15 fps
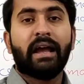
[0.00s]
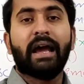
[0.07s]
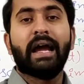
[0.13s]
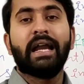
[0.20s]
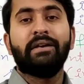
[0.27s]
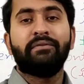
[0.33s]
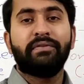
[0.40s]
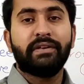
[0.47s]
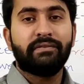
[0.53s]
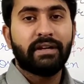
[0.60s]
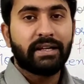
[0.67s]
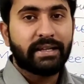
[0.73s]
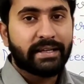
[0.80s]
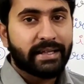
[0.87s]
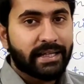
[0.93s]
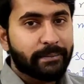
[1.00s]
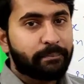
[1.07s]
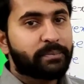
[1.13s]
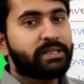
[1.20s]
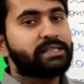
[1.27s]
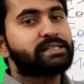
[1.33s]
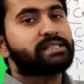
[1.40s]
and we will
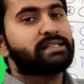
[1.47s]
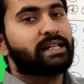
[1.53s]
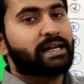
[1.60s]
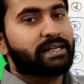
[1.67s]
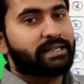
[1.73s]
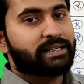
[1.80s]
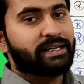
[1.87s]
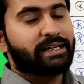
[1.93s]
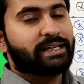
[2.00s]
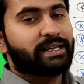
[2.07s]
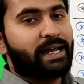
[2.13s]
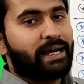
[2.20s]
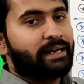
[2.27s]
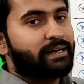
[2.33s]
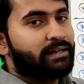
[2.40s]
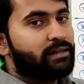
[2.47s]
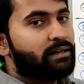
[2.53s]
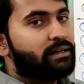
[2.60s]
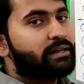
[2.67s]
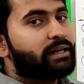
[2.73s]
keep this lighted candle